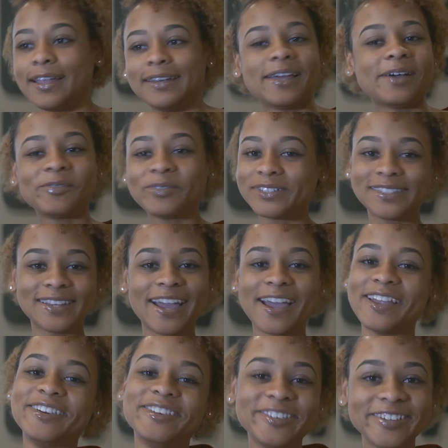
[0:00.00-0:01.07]
that was
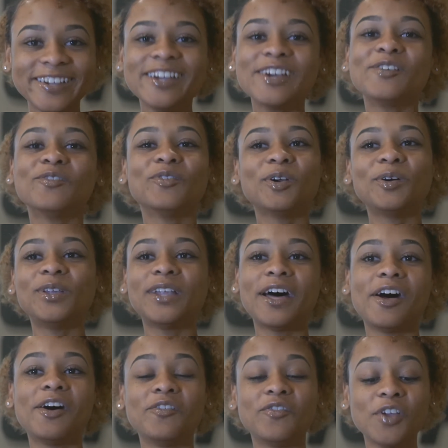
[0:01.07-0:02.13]
not real
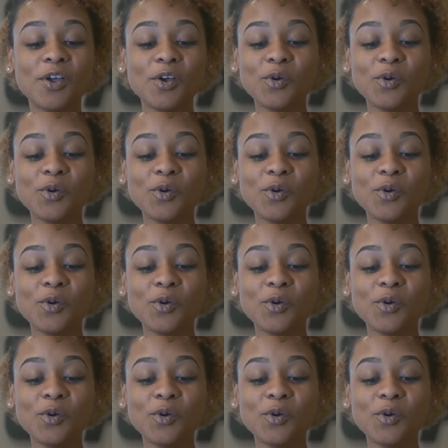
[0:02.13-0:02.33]
love.